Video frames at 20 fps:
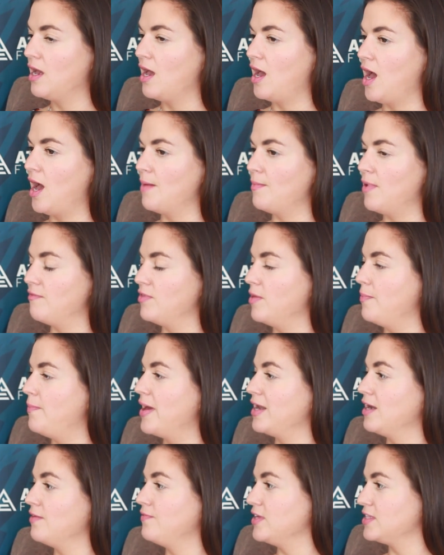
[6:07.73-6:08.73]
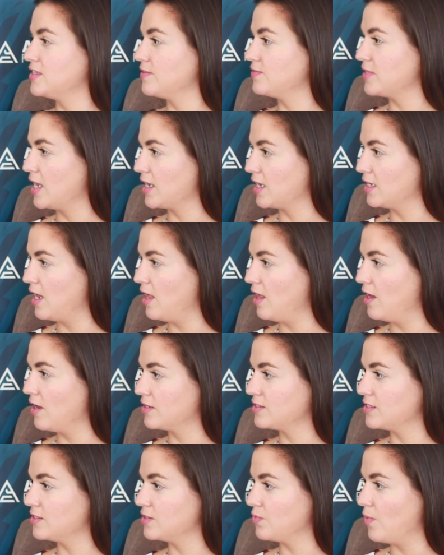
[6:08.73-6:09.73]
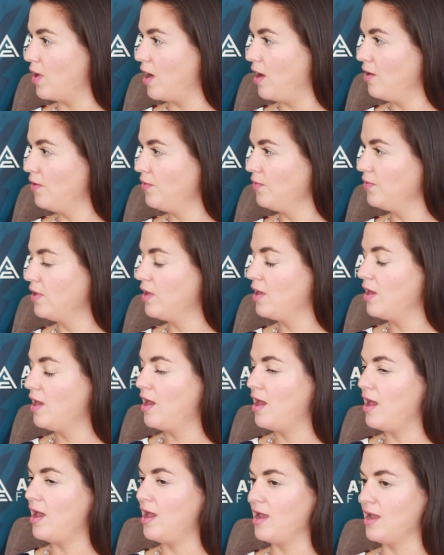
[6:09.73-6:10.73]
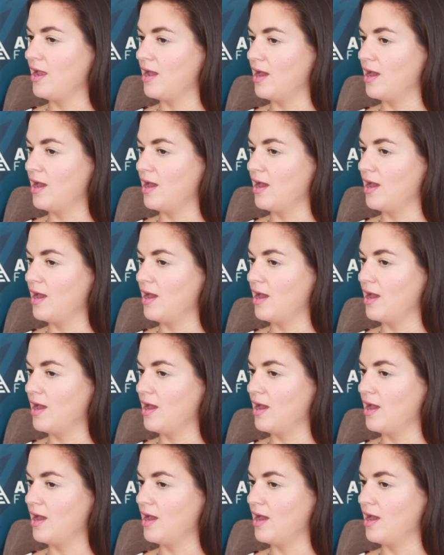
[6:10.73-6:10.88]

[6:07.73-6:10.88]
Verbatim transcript: um, of the benefits of psychedelics as well, mm -hmm.